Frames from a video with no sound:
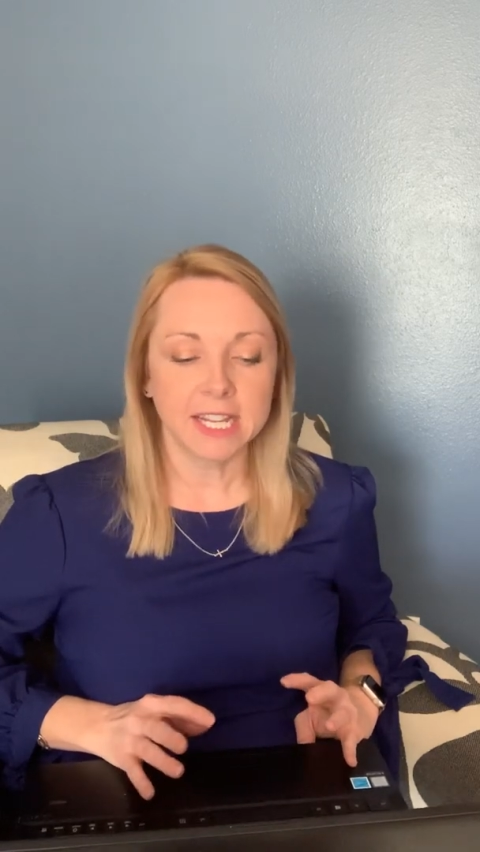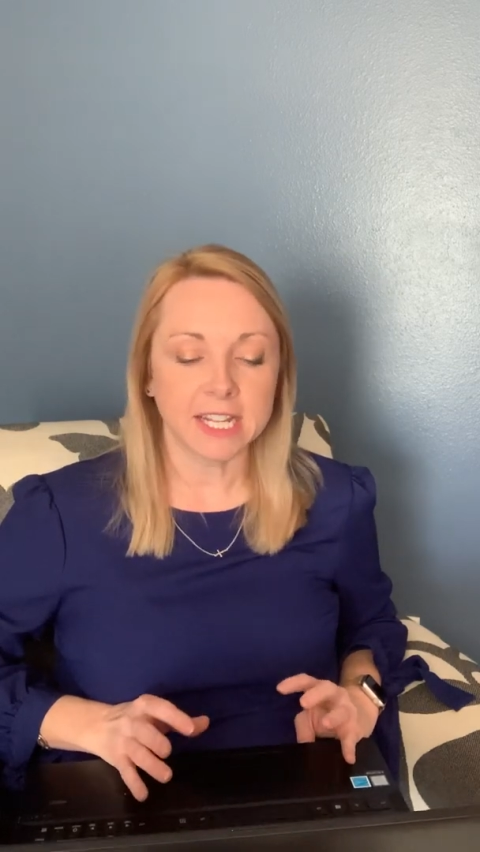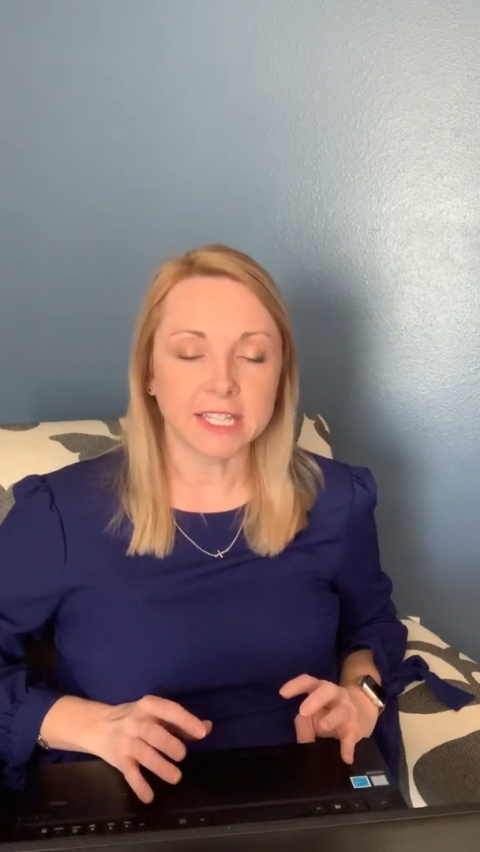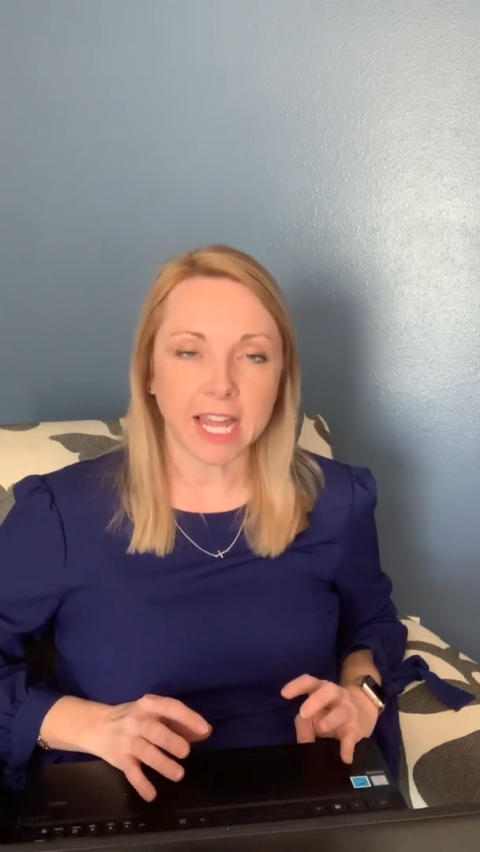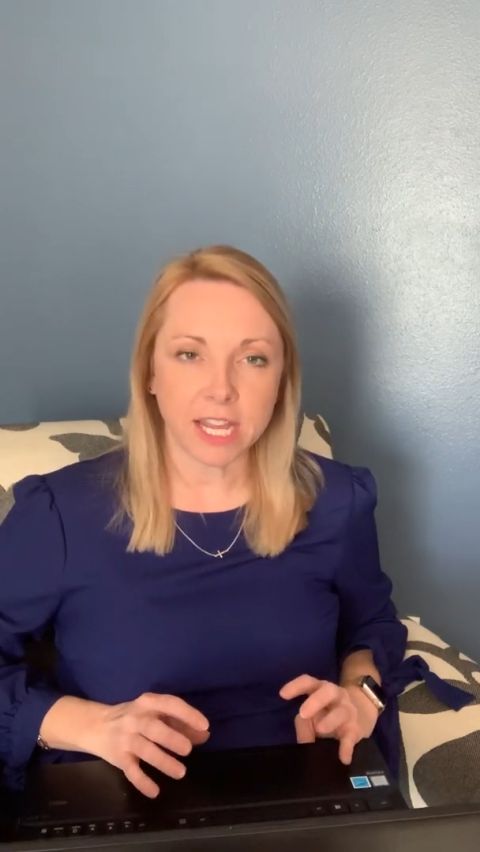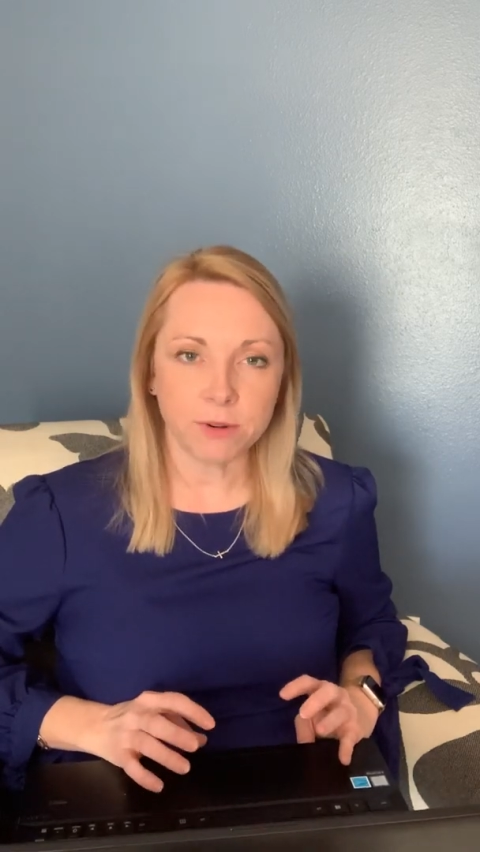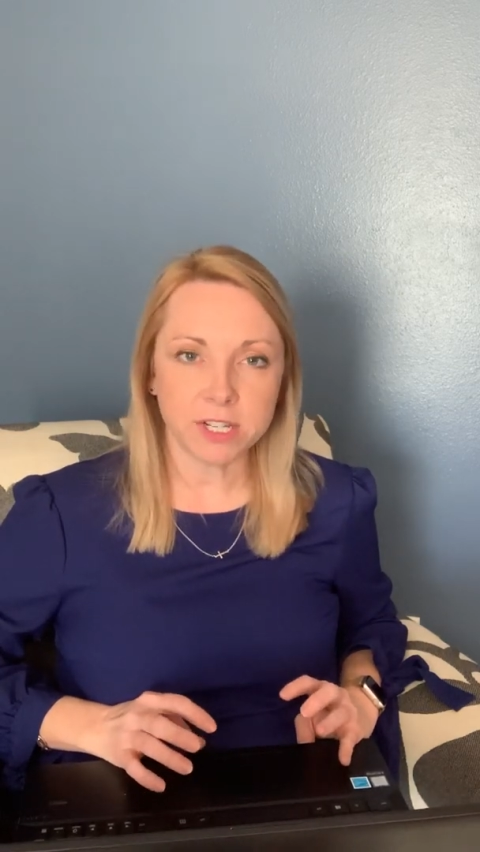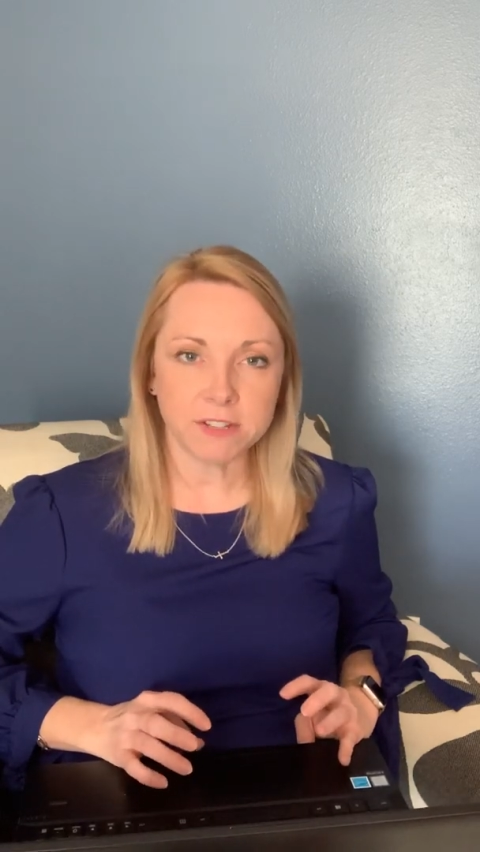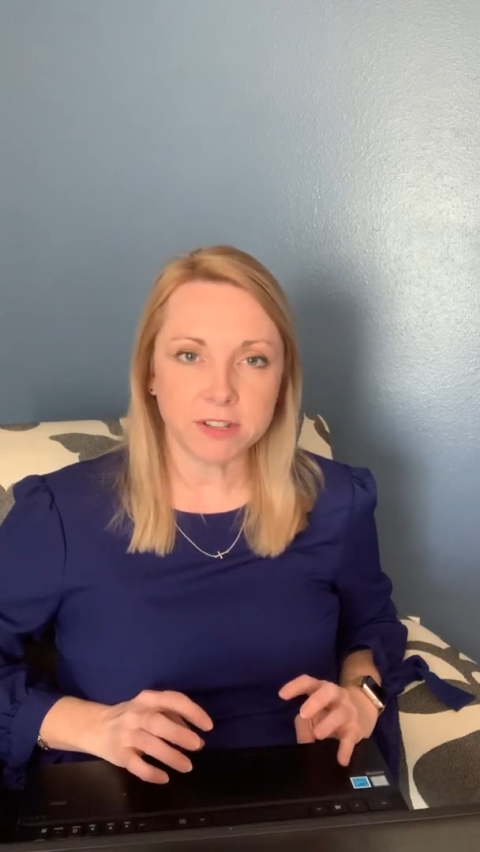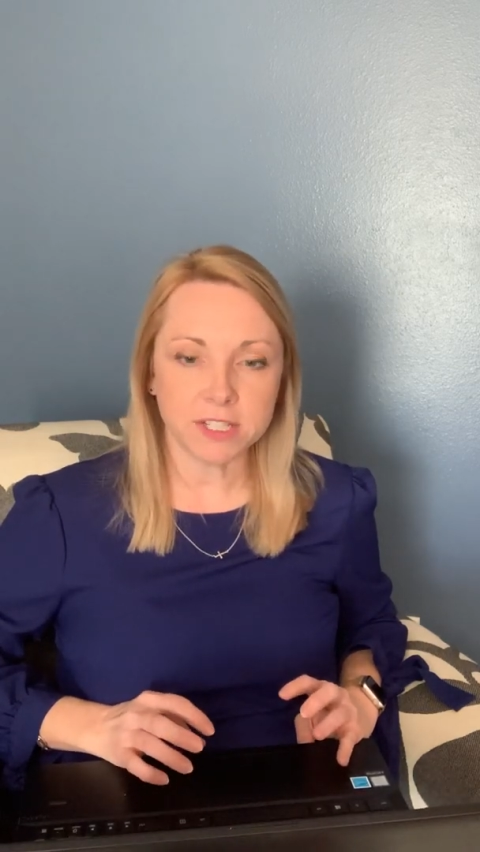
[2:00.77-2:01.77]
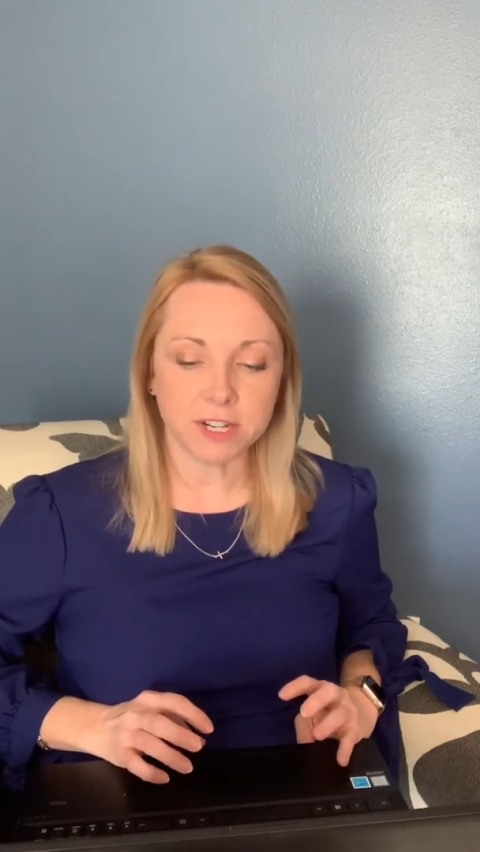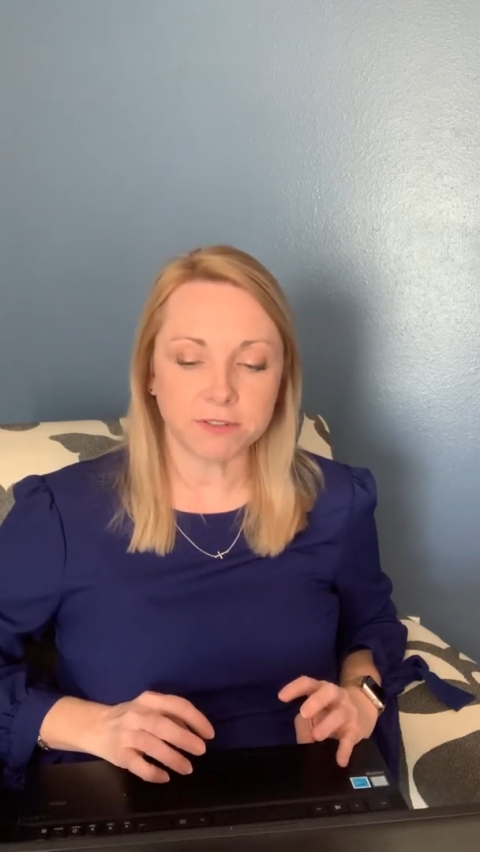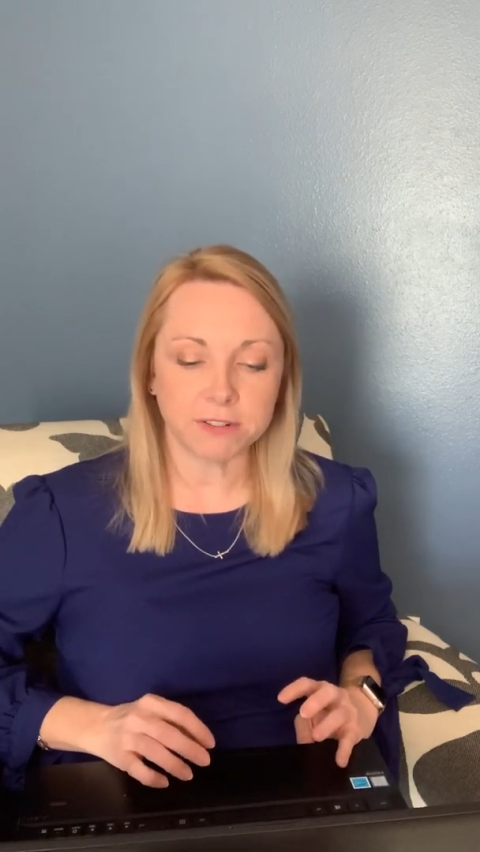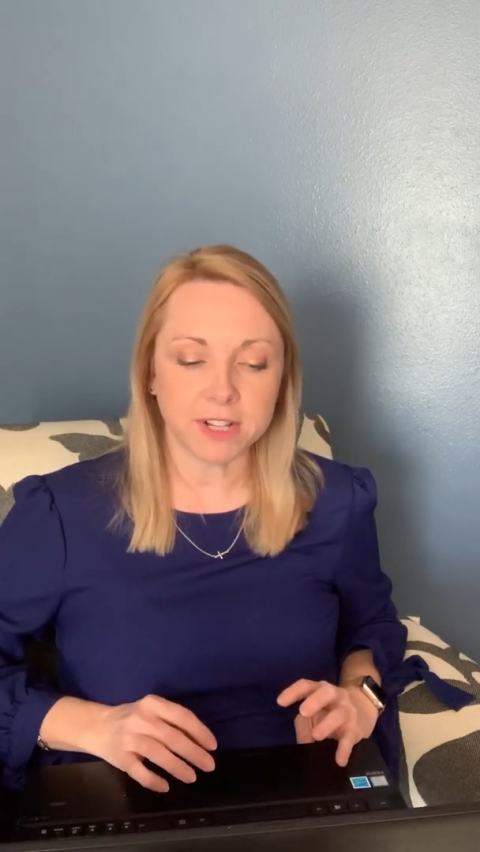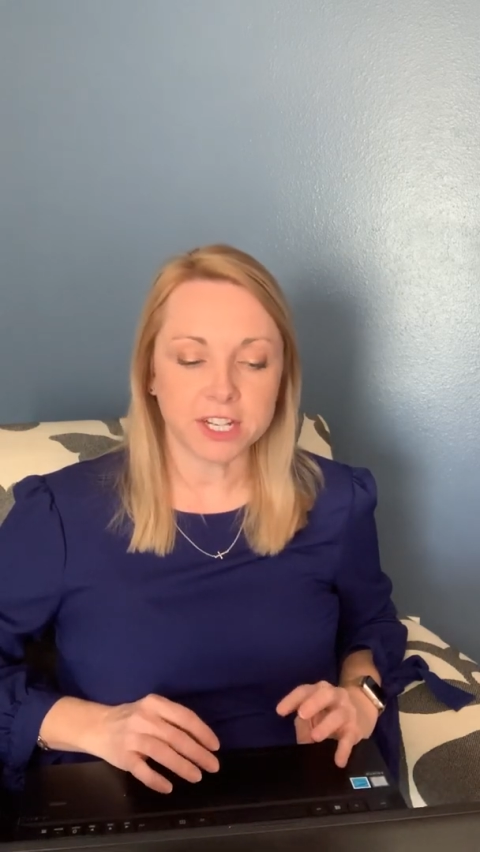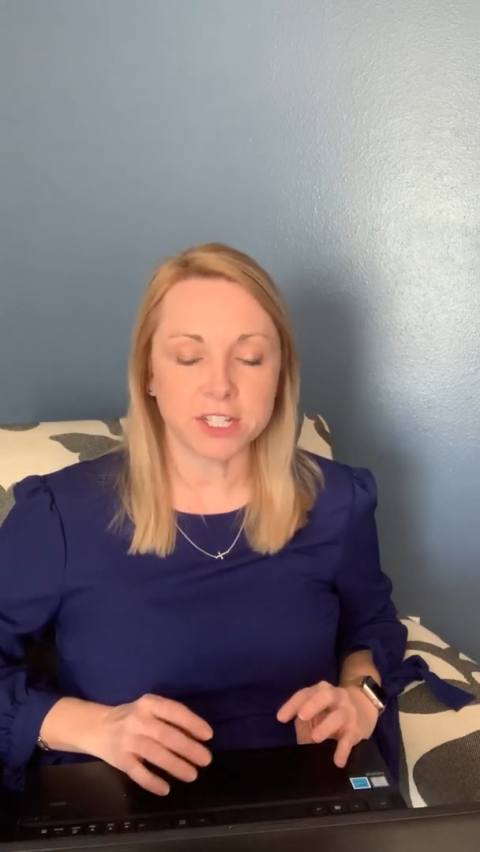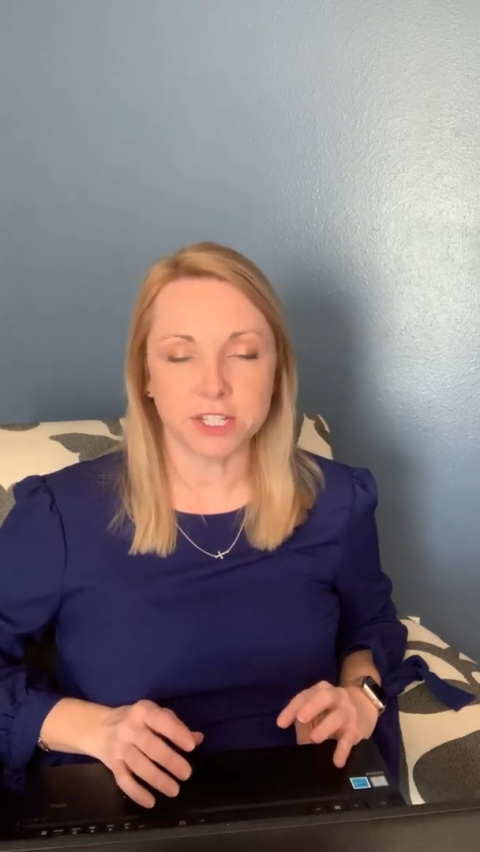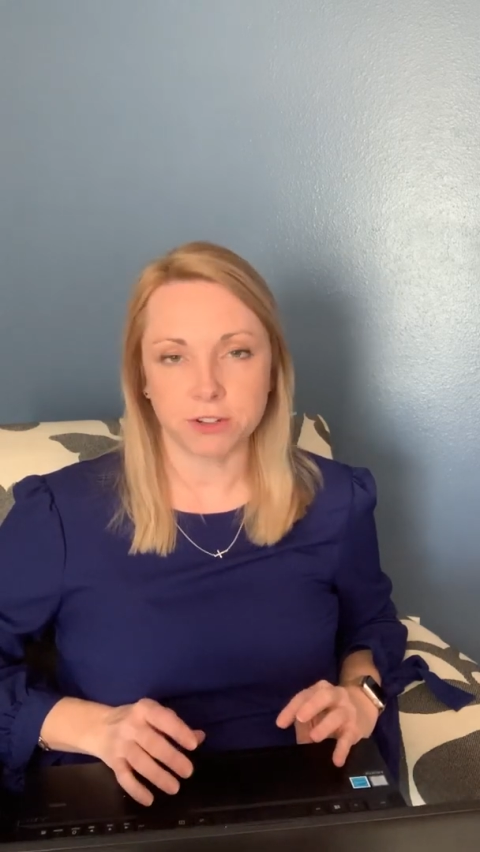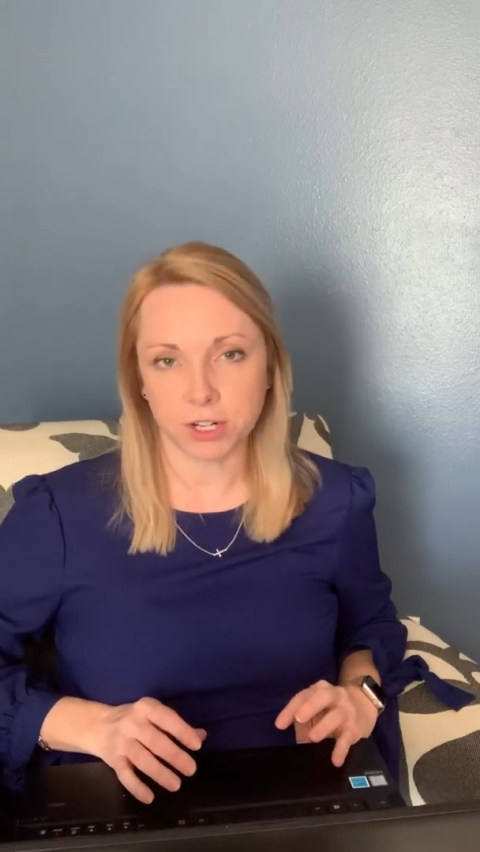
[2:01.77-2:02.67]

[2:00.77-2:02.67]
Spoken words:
the language of those self-reflections through